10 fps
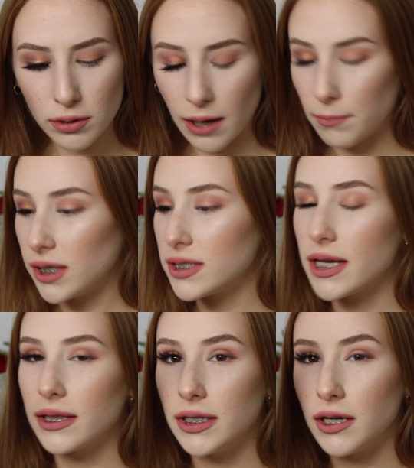I'm going to
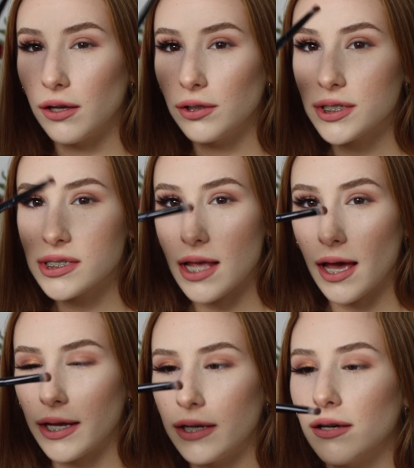take the other
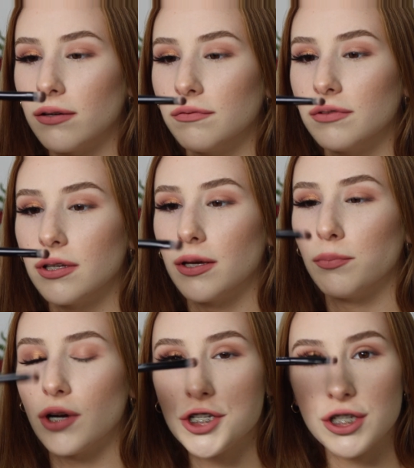side of the
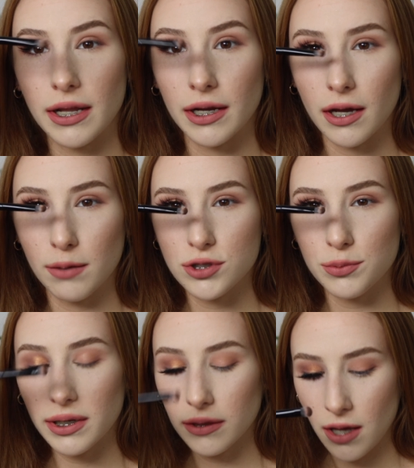brush that it comes
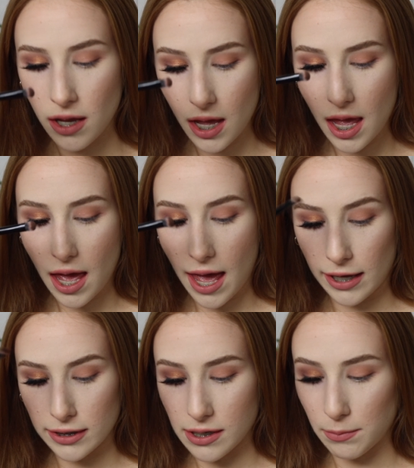with,
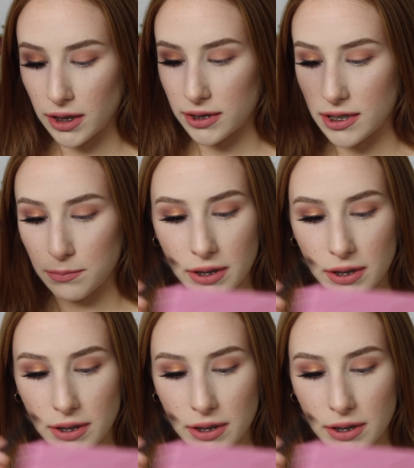and I'm going to dip